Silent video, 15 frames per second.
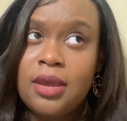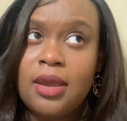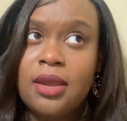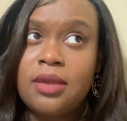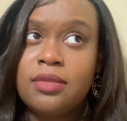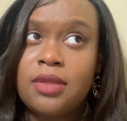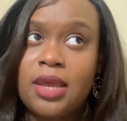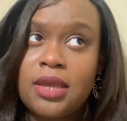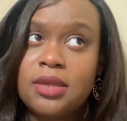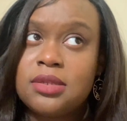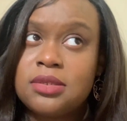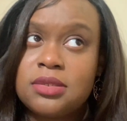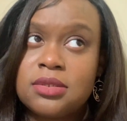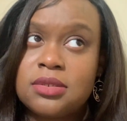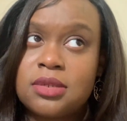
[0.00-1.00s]
And that
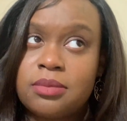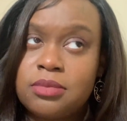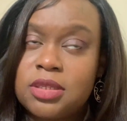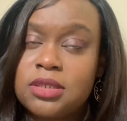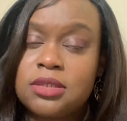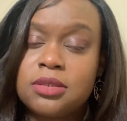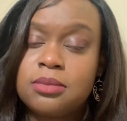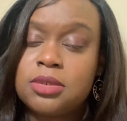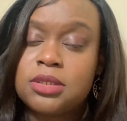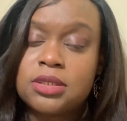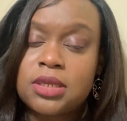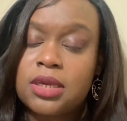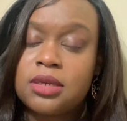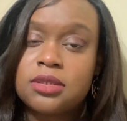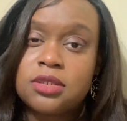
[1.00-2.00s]
is something to be
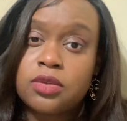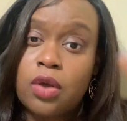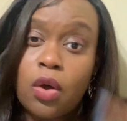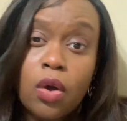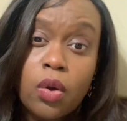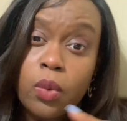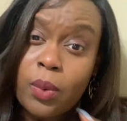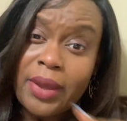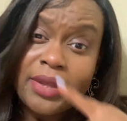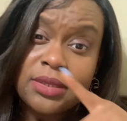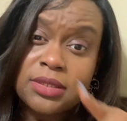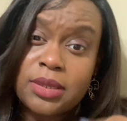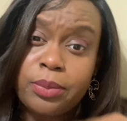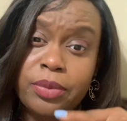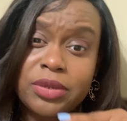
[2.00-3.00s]
said to all white
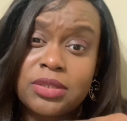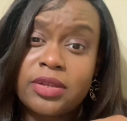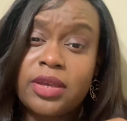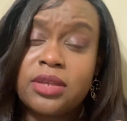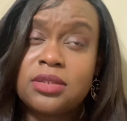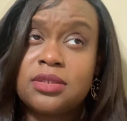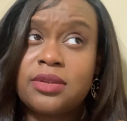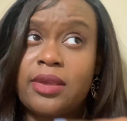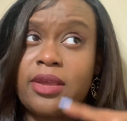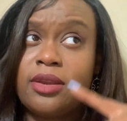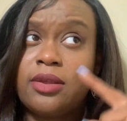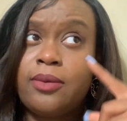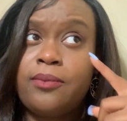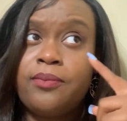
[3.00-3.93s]
separatists and